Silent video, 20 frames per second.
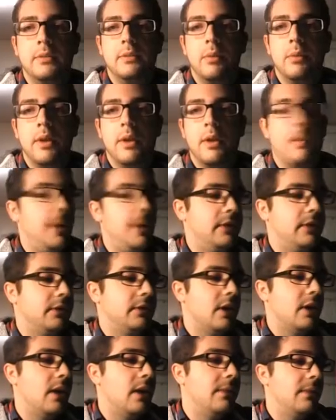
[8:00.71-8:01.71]
one of the
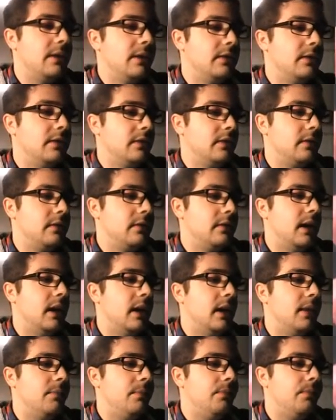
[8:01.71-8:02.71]
best commons
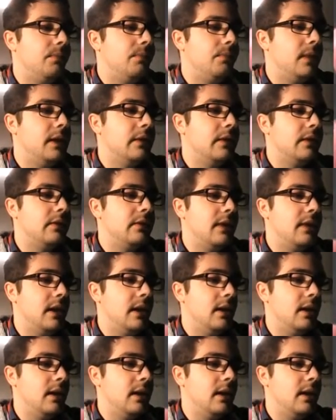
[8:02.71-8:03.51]
in the set.